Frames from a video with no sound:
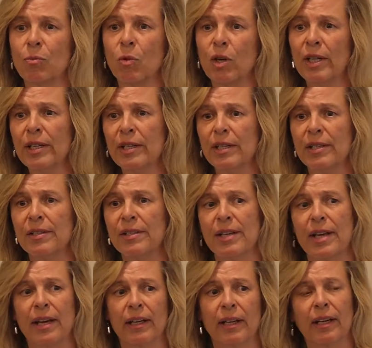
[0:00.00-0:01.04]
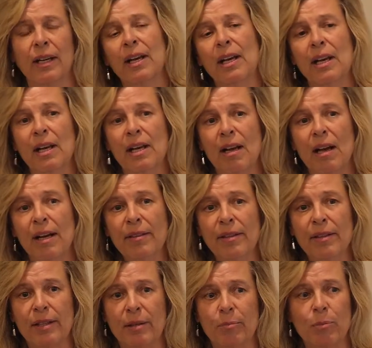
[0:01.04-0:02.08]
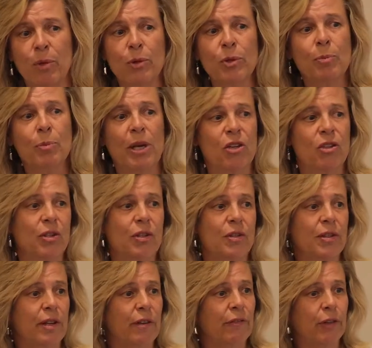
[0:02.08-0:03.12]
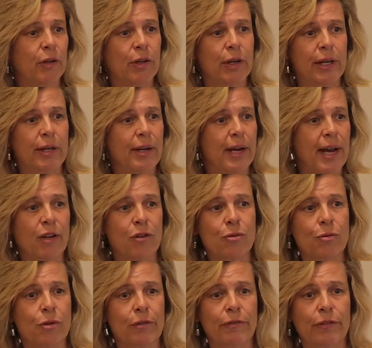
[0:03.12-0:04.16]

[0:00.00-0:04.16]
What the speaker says: One is that I think that most patients have very natural,